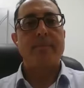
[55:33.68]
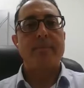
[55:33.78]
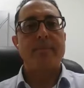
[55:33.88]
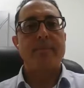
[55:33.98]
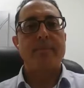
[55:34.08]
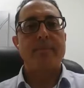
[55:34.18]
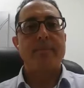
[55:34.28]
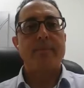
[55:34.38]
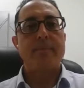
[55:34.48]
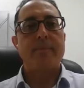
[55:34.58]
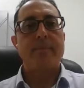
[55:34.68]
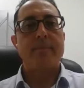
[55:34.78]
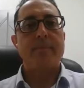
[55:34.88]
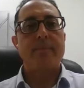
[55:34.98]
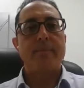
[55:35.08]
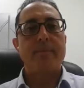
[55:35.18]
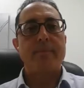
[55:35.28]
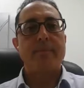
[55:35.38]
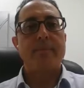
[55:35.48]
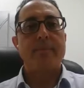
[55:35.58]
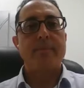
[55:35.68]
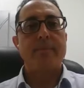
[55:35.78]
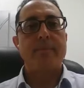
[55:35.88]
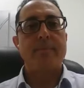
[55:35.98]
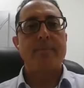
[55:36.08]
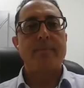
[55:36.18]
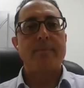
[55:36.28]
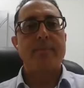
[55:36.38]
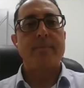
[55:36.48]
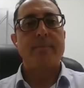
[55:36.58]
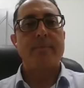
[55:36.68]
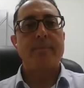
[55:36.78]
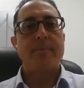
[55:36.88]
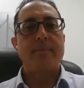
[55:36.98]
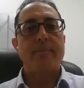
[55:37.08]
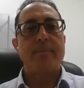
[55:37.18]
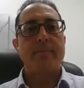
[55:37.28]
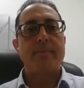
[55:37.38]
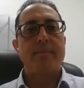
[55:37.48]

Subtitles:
No words are spoken by the person on screen.